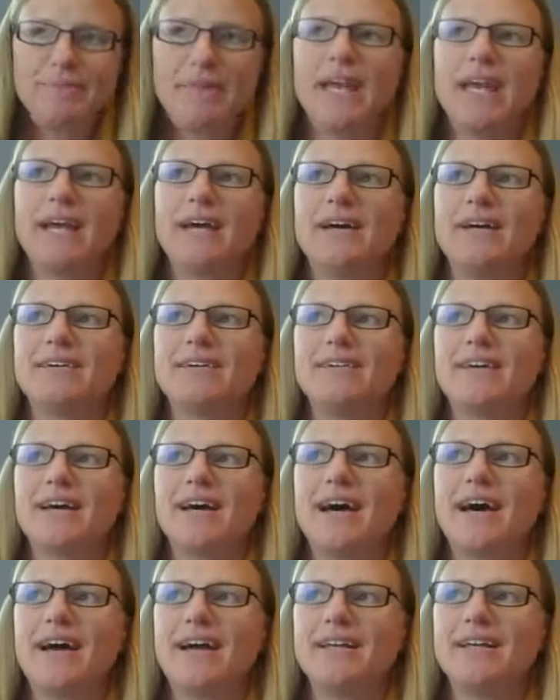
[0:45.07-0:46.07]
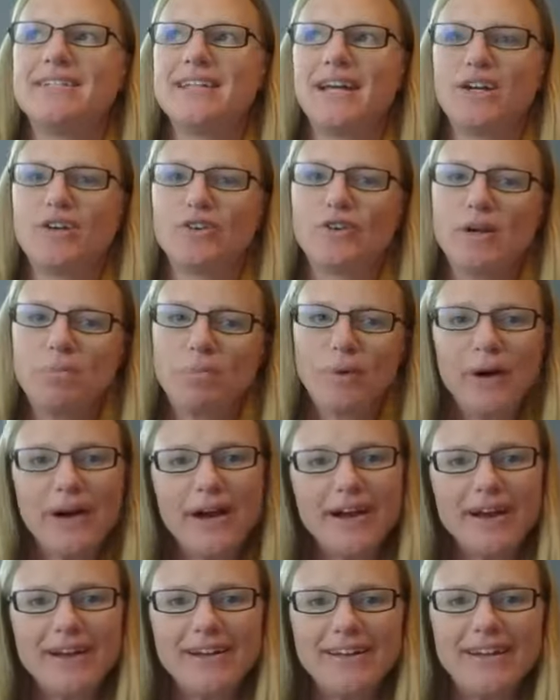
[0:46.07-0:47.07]
And I take great
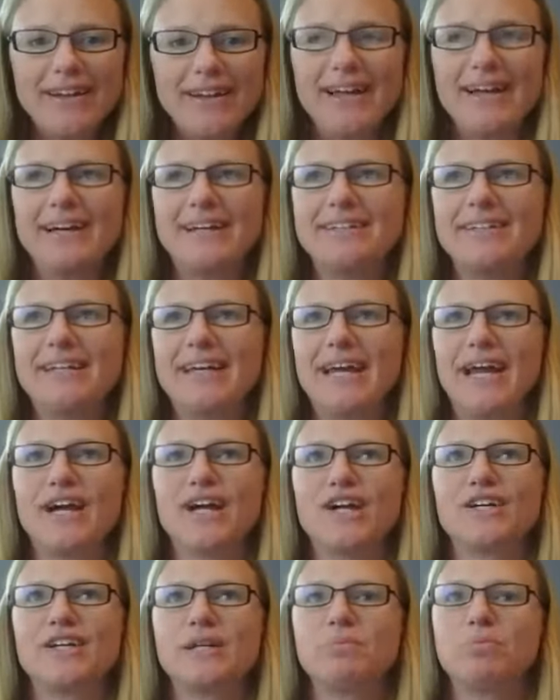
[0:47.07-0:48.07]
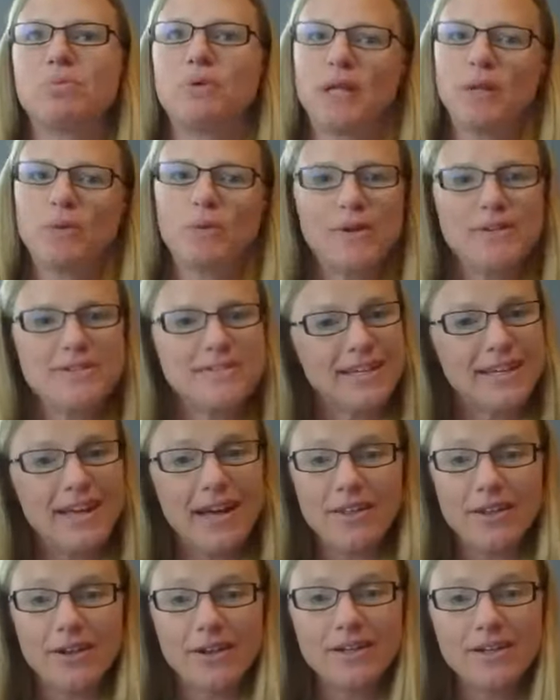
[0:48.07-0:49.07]
pride and care in putting words
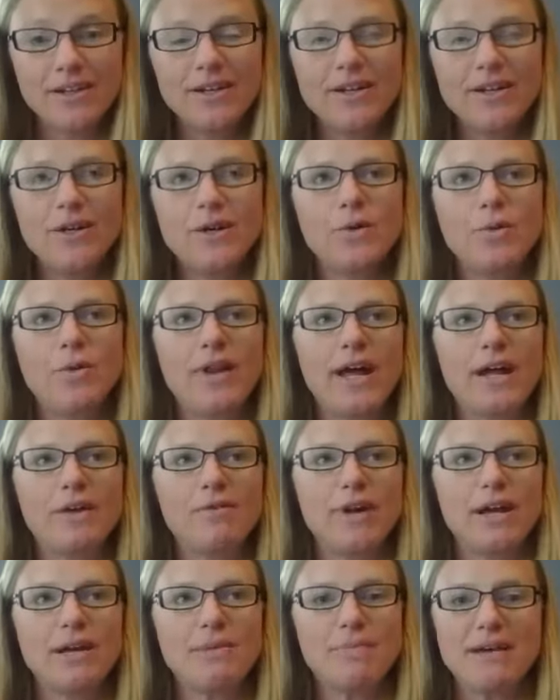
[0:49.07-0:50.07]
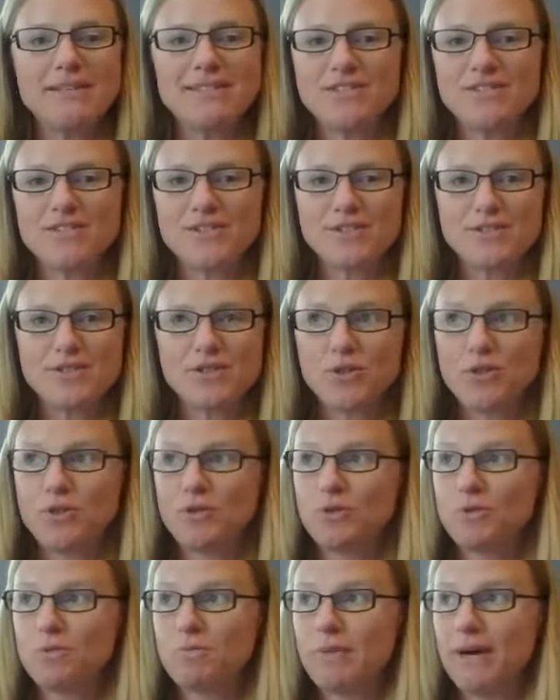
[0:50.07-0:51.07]
together when I write messages
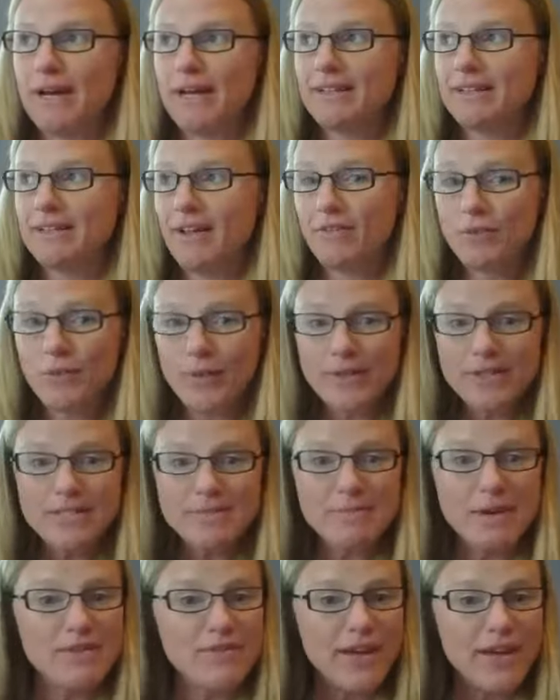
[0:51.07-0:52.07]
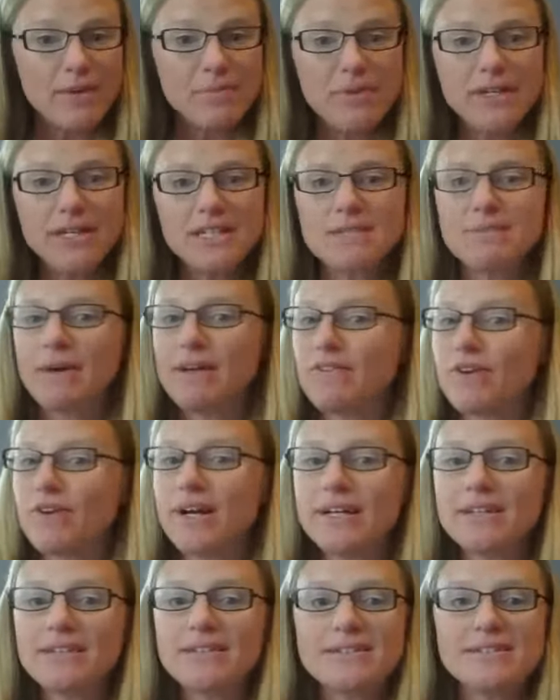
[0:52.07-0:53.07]
to my loved ones, my family, to my
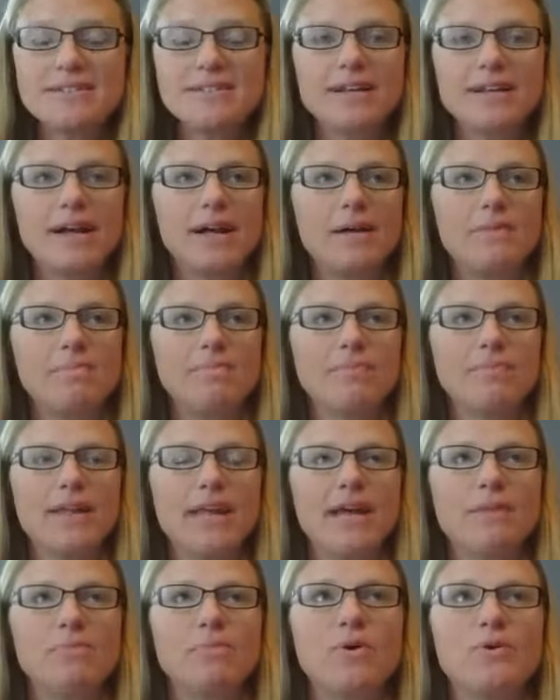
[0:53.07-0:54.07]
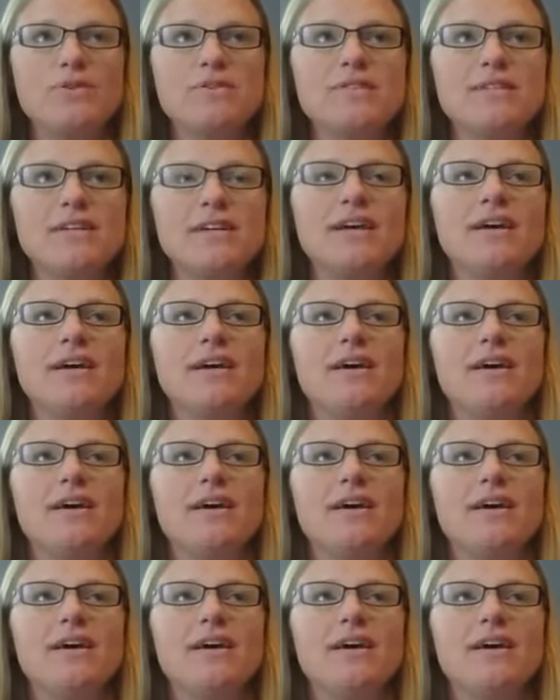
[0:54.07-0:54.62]
friends, um, and most